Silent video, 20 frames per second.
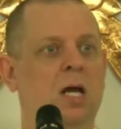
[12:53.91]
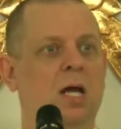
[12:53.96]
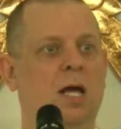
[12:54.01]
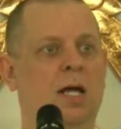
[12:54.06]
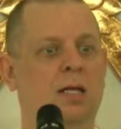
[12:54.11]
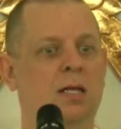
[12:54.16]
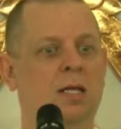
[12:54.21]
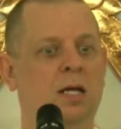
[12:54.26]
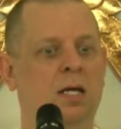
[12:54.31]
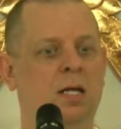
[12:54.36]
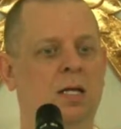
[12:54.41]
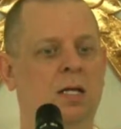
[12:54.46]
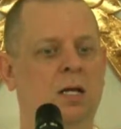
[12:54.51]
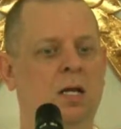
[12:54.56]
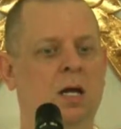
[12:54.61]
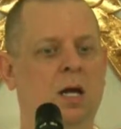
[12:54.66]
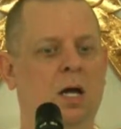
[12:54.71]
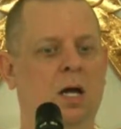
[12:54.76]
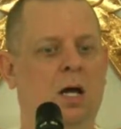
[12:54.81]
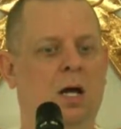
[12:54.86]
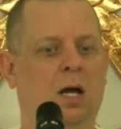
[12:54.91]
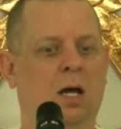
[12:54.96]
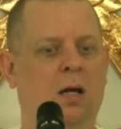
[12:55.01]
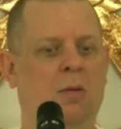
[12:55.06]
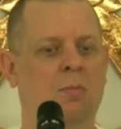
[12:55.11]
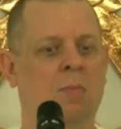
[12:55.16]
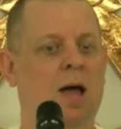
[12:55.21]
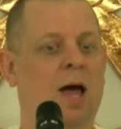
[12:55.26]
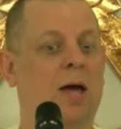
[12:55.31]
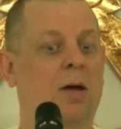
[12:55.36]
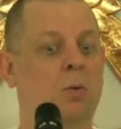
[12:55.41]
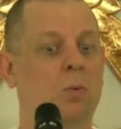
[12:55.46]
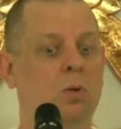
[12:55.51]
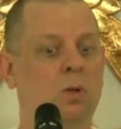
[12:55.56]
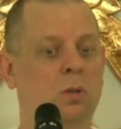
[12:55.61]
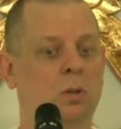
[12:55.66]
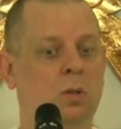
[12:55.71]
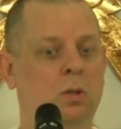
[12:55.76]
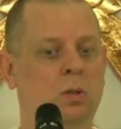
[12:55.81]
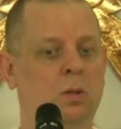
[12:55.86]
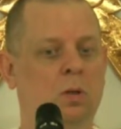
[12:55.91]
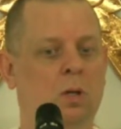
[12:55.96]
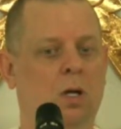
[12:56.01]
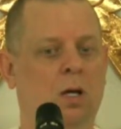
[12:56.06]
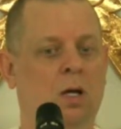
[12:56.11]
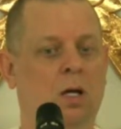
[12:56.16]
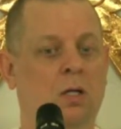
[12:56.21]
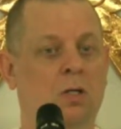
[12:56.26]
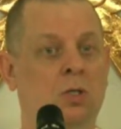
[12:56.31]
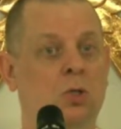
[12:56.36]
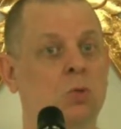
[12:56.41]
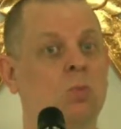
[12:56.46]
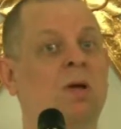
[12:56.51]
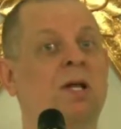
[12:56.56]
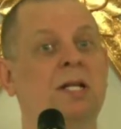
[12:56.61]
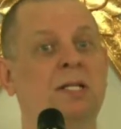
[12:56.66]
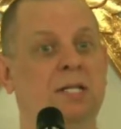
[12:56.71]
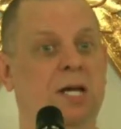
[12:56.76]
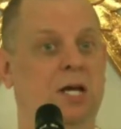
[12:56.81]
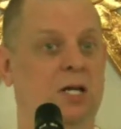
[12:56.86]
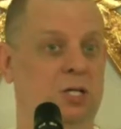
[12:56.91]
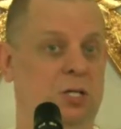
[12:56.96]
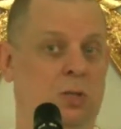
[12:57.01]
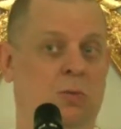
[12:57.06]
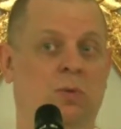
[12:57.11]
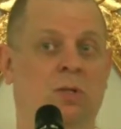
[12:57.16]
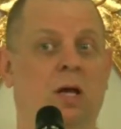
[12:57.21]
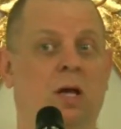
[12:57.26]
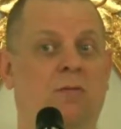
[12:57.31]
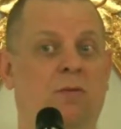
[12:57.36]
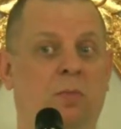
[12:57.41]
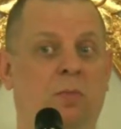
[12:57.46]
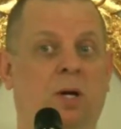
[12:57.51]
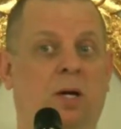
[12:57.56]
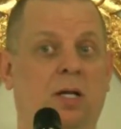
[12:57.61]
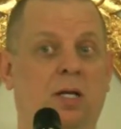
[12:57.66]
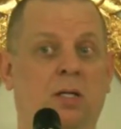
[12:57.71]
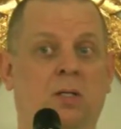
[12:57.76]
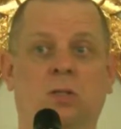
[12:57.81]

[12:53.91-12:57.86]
And then I will do meditation with everybody.